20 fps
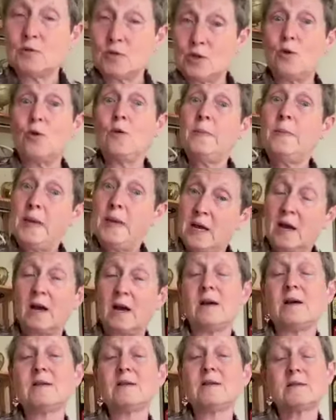sounds cool
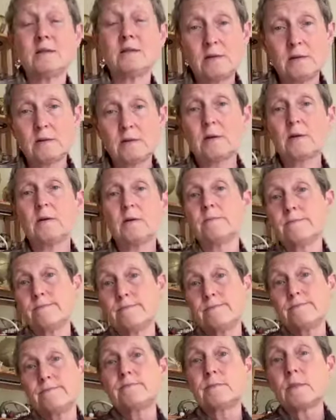because,
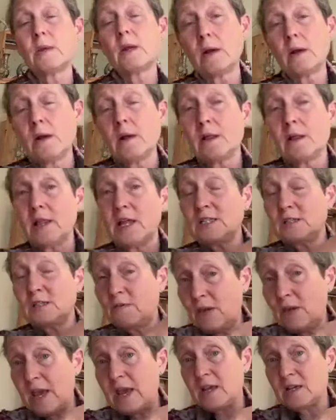let's
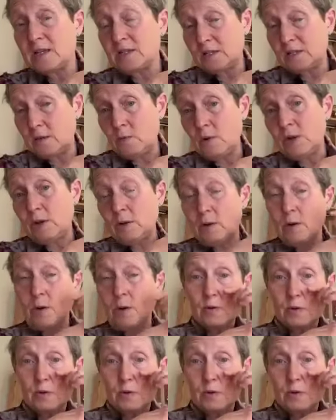face, when you